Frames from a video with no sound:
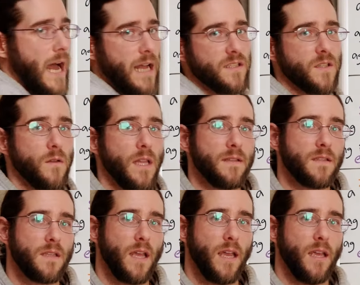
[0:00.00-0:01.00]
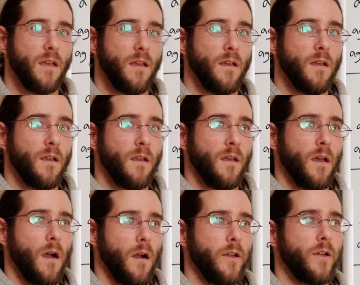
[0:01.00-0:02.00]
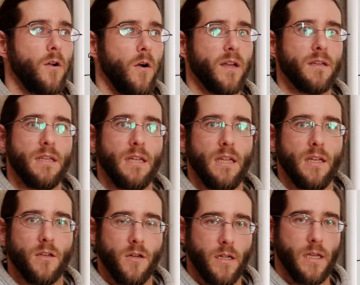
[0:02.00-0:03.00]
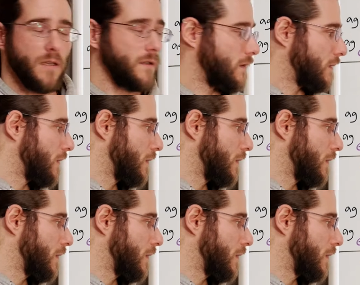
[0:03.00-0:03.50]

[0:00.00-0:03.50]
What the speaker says: So let's say, are you going to eat cookies?